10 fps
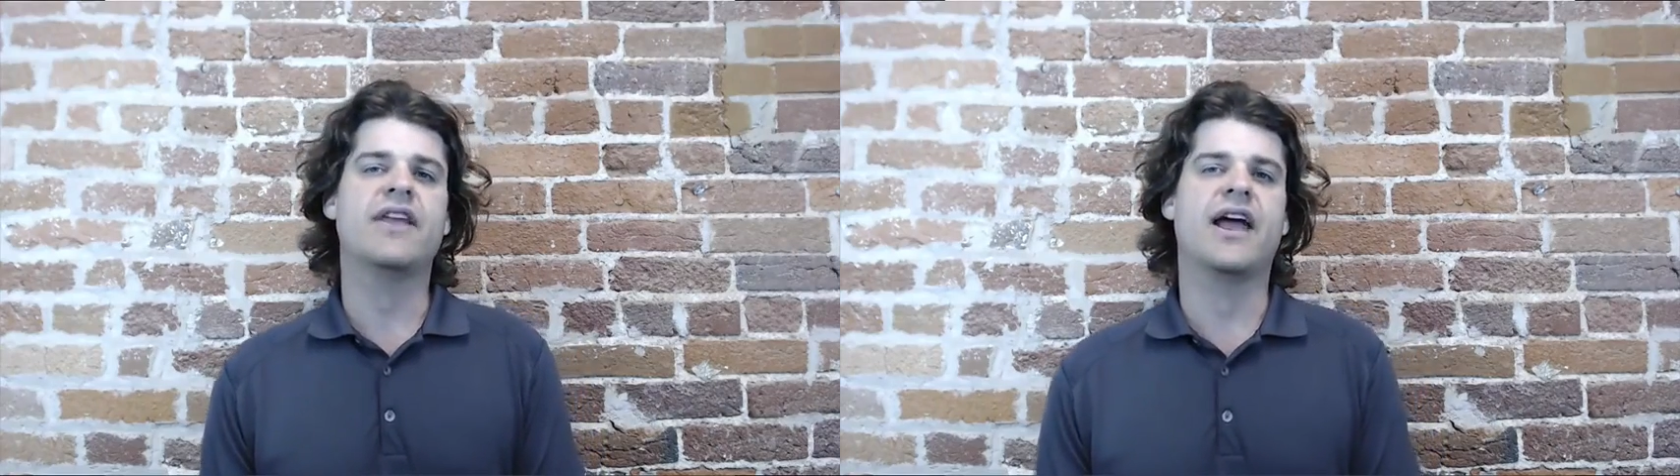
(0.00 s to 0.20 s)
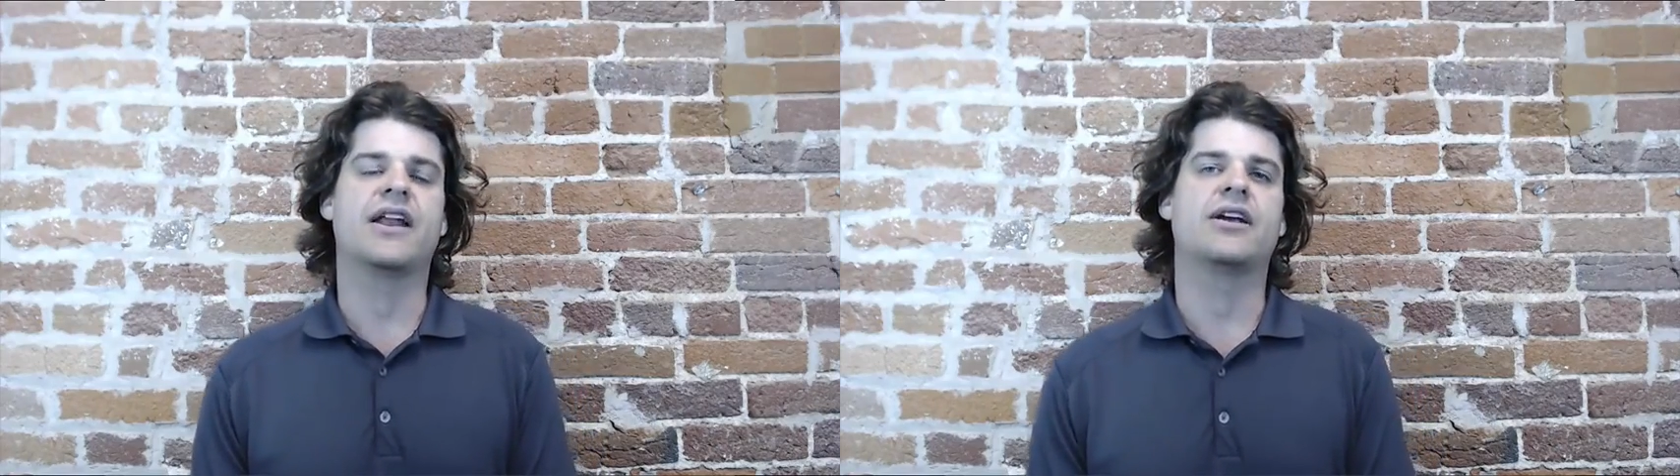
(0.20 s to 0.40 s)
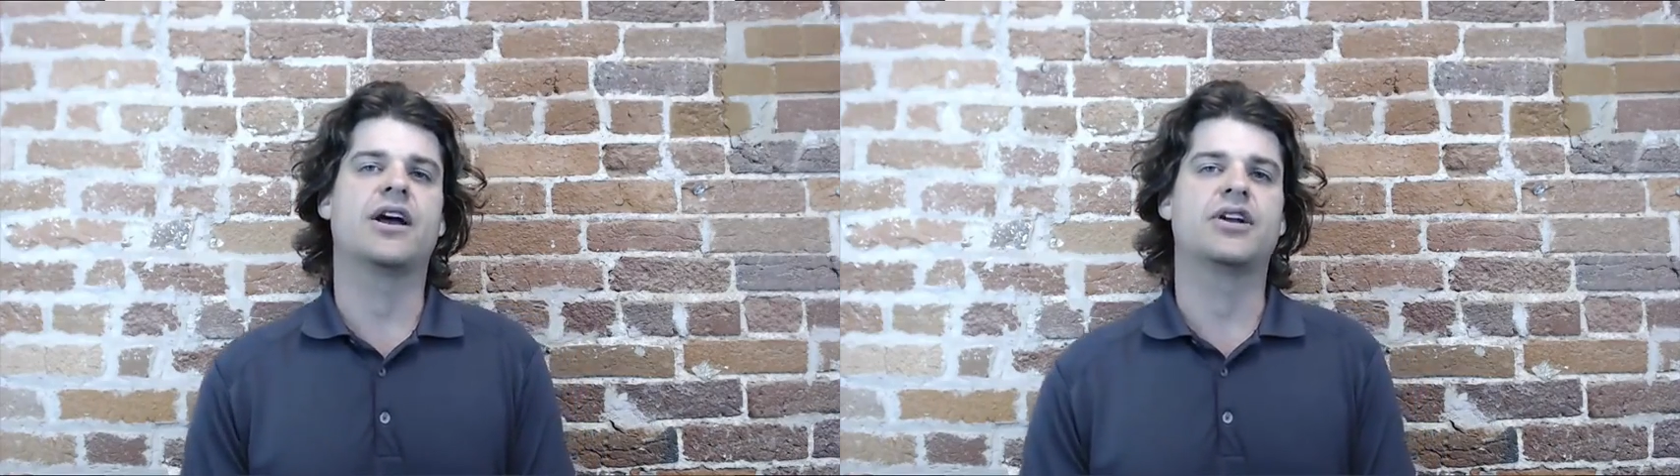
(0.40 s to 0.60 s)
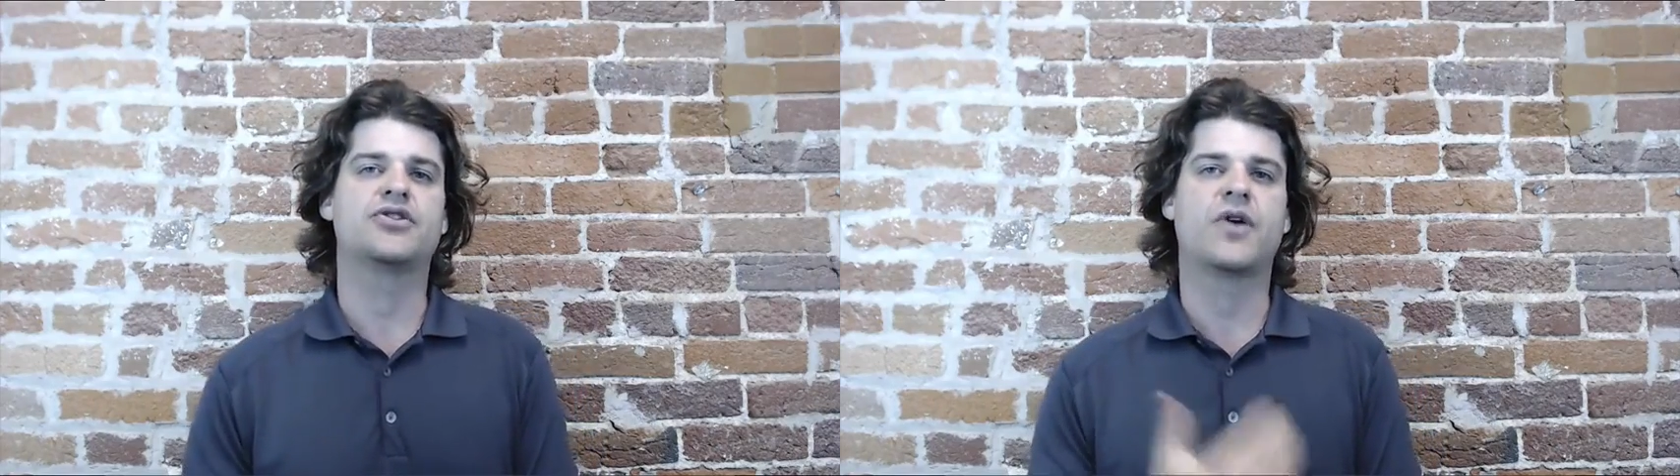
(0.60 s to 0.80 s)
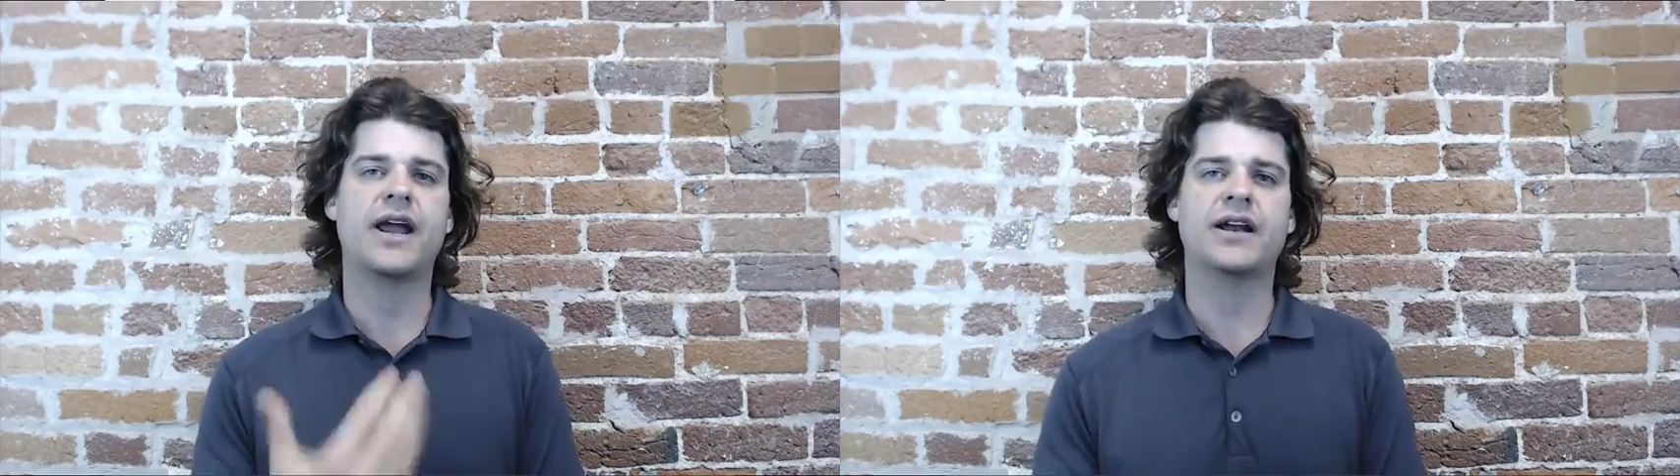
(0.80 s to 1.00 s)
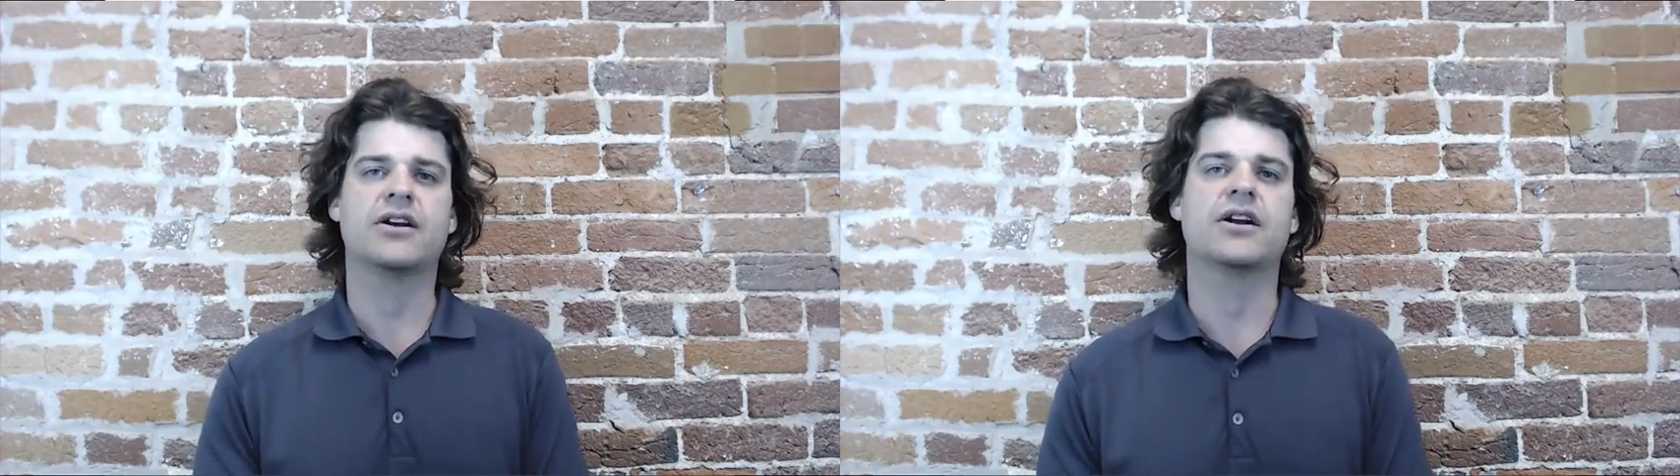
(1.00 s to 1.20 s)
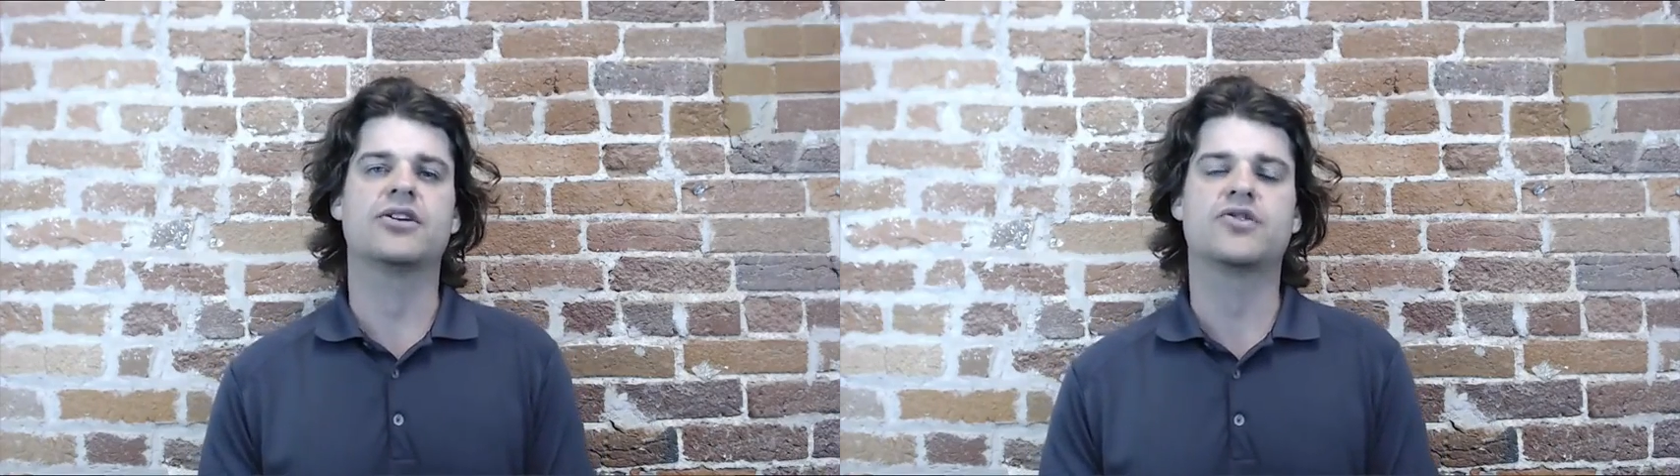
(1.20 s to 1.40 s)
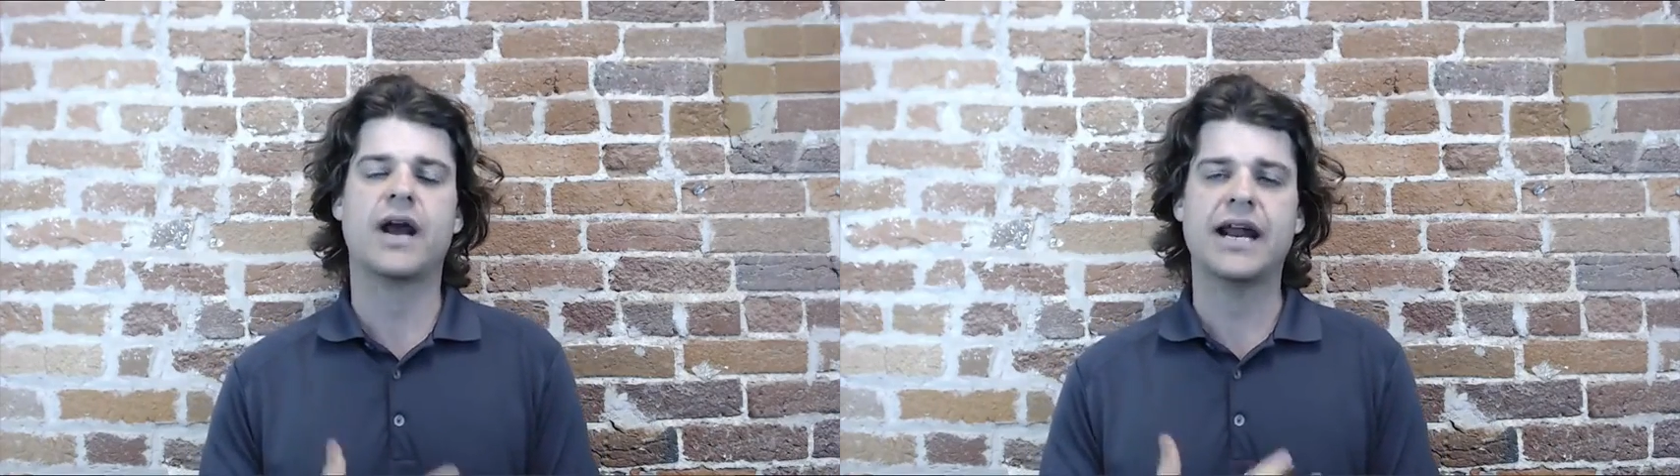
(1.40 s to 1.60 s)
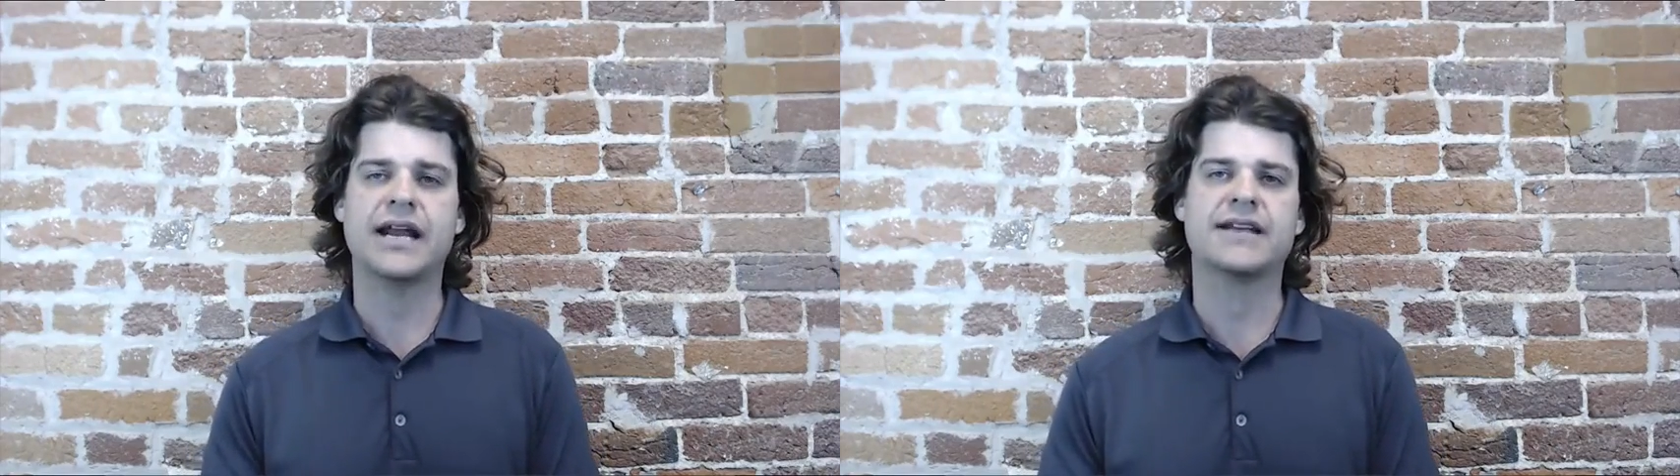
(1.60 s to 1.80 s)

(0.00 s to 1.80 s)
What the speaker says: that training